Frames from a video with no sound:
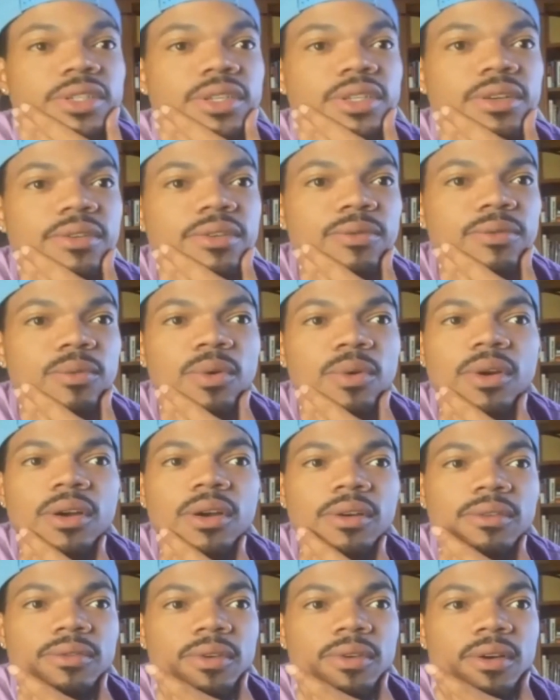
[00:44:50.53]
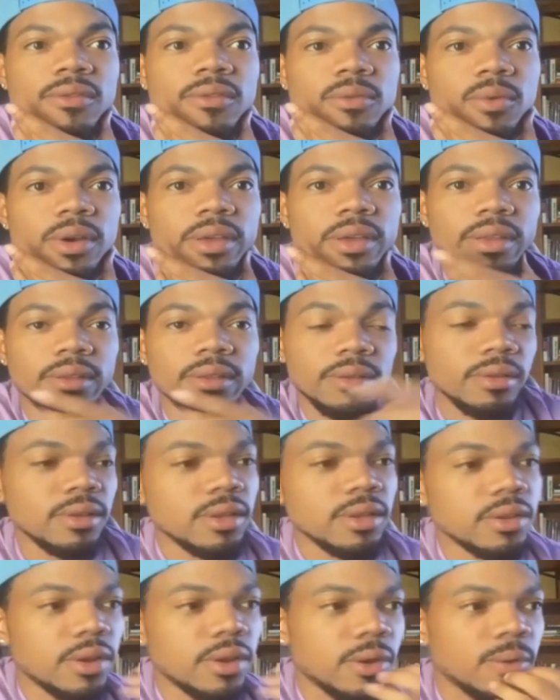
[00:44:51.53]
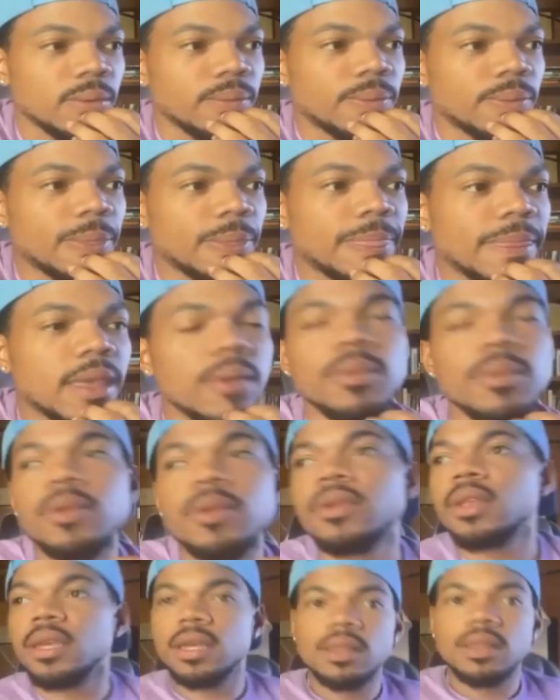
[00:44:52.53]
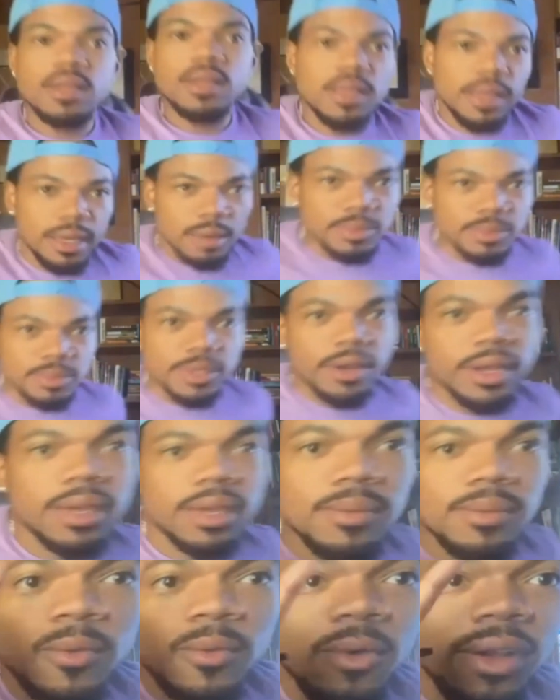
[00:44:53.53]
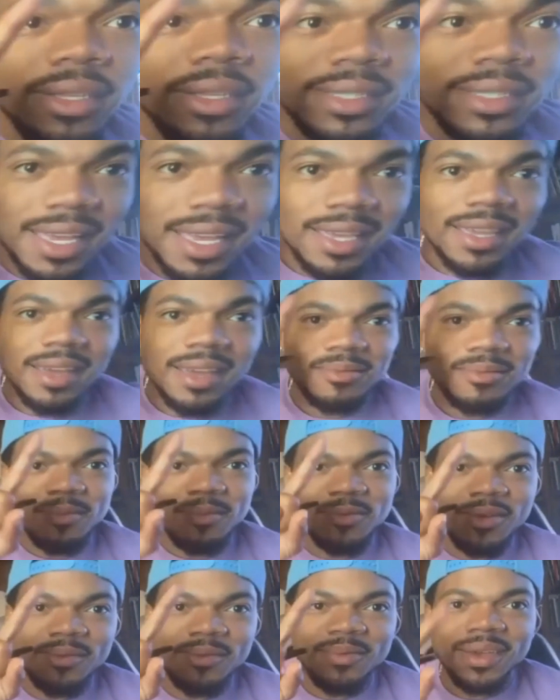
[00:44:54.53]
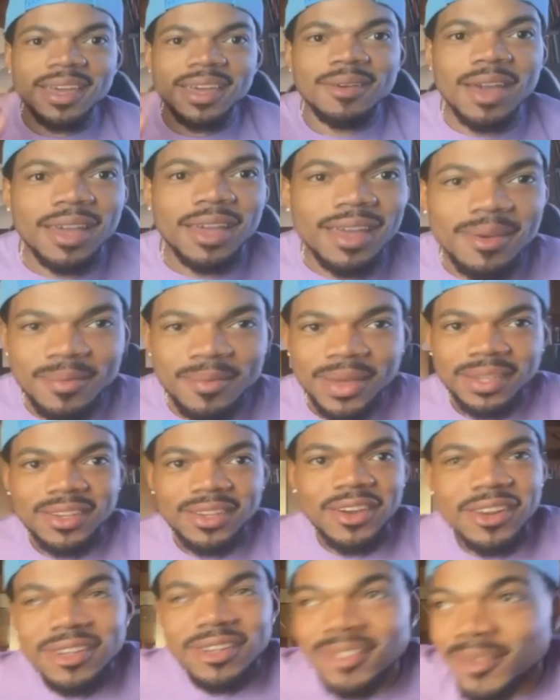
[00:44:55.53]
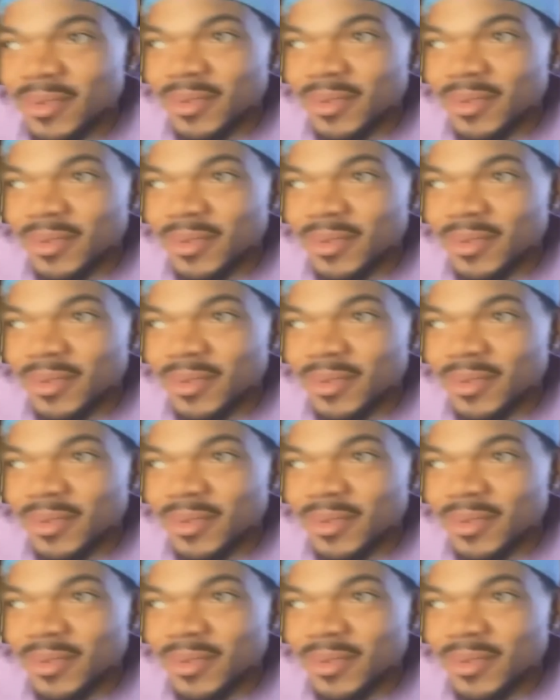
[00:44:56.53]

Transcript: of what, you know, community could look like. I'm sorry, give me 1 second. I'm coming right back. I got my daughters